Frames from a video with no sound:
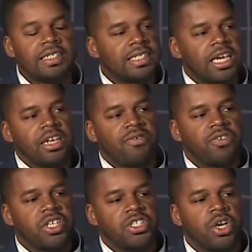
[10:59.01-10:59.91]
second of
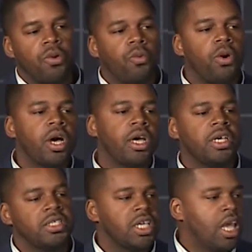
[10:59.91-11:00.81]
which
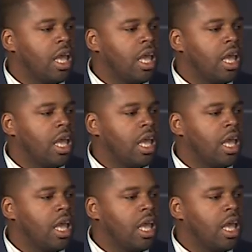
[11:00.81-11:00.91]
was